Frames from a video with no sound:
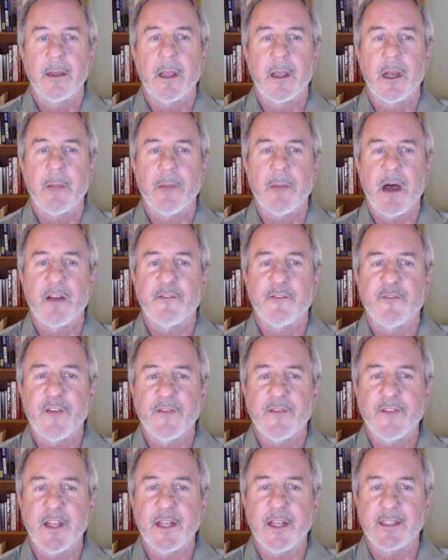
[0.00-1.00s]
In about
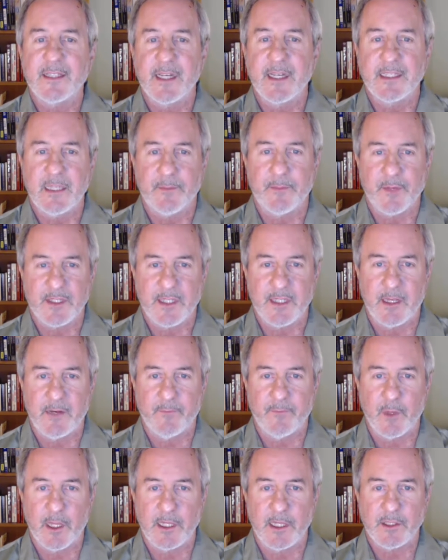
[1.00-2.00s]
50 to 60%
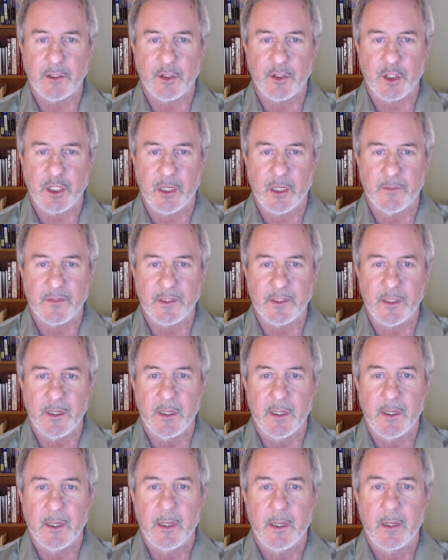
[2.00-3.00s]
of relationships
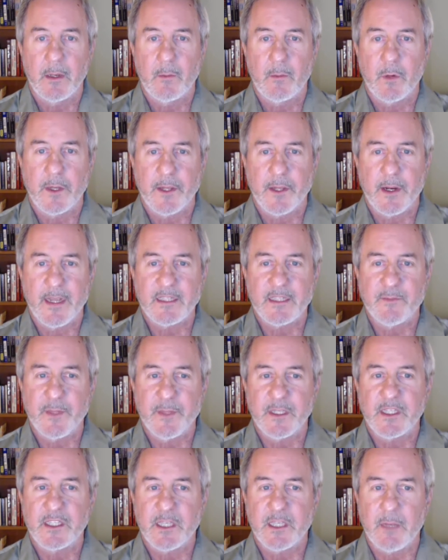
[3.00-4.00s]
where there has
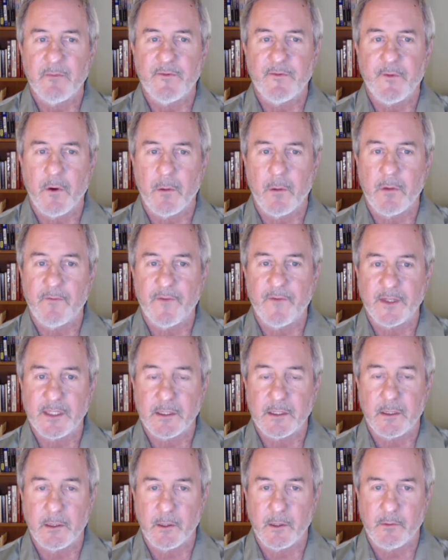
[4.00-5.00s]
been some form of
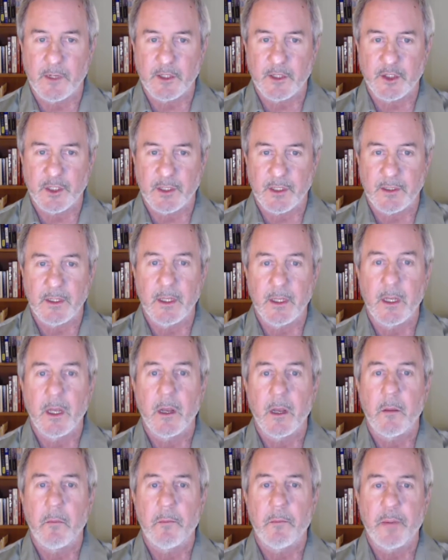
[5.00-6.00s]
physical aggression,
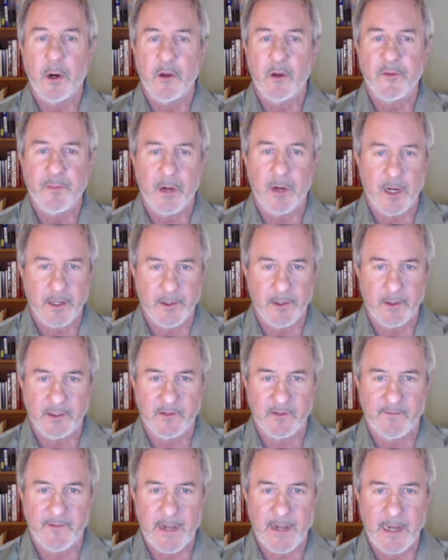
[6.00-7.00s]
both partners
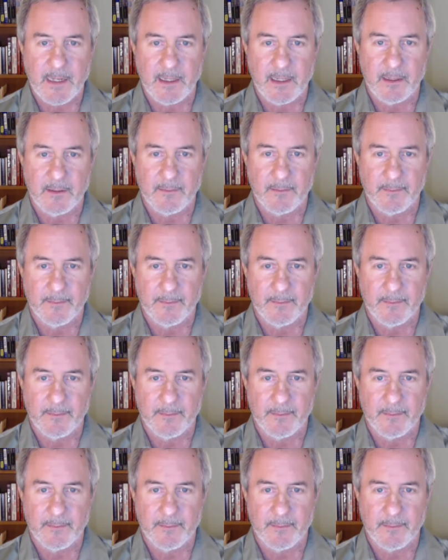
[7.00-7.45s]
are violent.